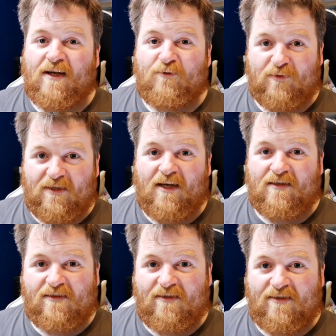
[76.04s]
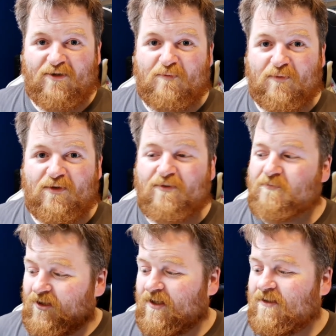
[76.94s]
I was honestly stumped,
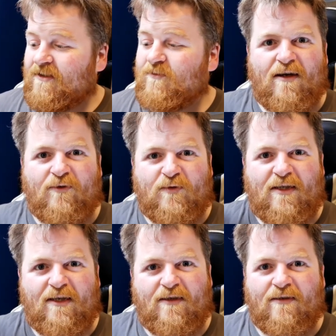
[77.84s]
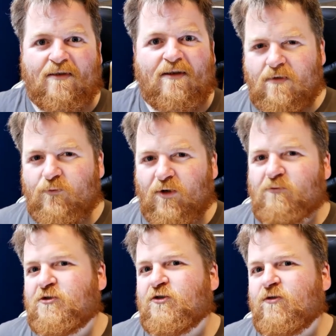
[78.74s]
all right? And then I was thinking, see, when I
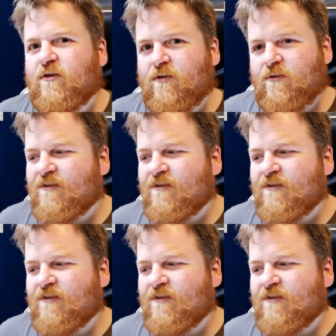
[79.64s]
was younger,